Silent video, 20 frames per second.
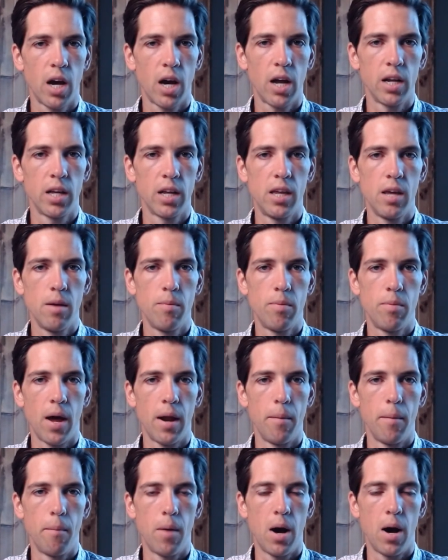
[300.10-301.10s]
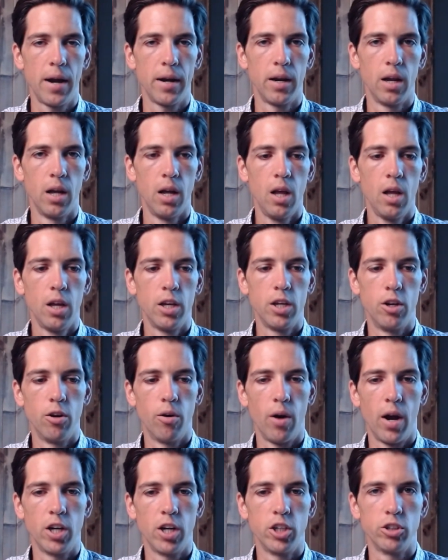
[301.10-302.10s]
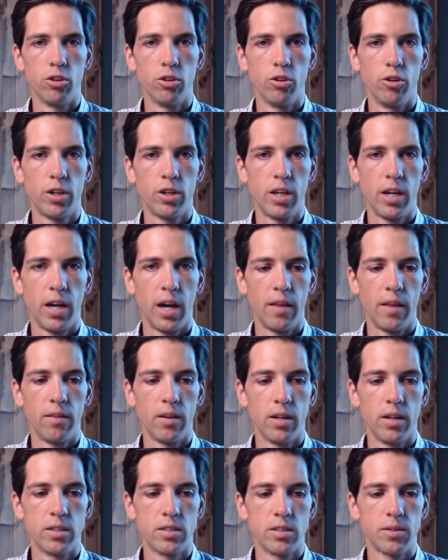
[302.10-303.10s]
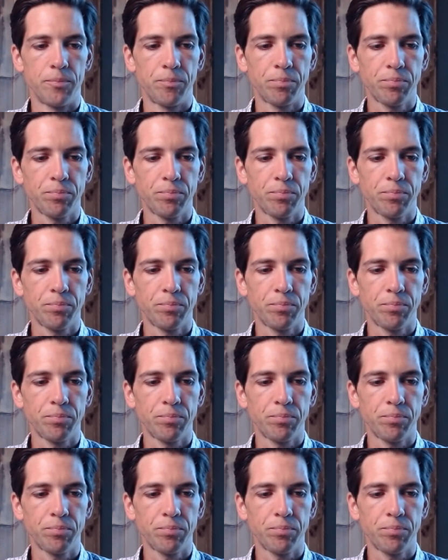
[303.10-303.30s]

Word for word: kind of keep that in mind, you know, as you're looking at this.